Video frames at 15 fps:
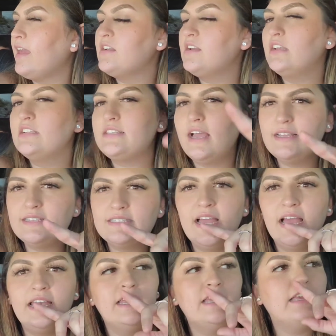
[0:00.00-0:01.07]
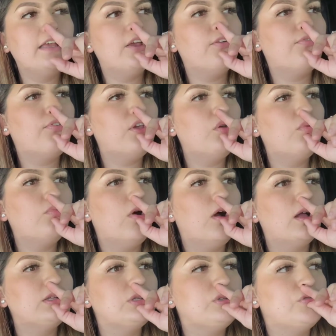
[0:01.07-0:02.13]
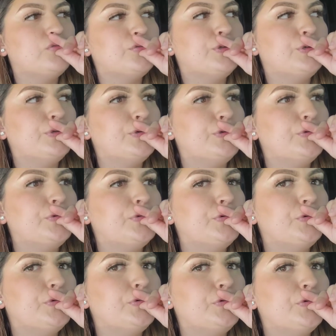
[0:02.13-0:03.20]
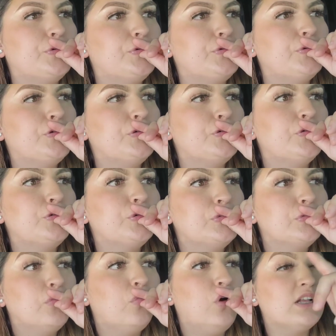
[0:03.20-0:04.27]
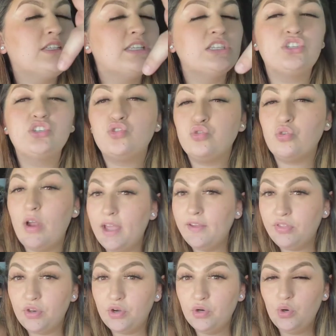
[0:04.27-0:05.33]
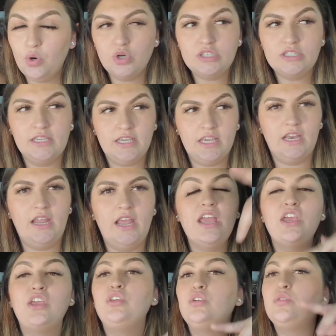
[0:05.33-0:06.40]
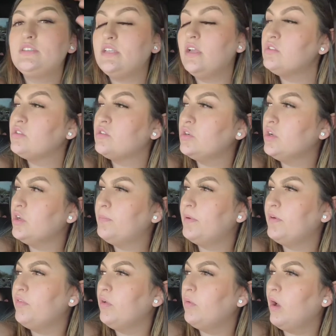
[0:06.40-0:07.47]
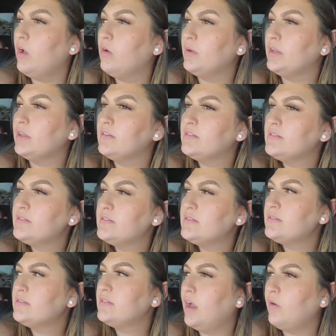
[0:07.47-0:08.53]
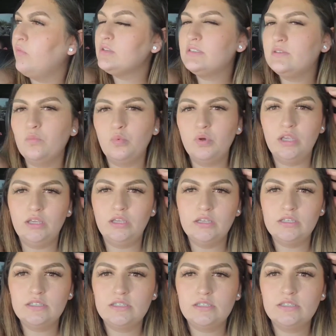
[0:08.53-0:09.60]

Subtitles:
Let's ask Daddy if he wants to wants us to drive through or si quiere. You know what sounds good? Buffalo Wild Wings. I want some wings.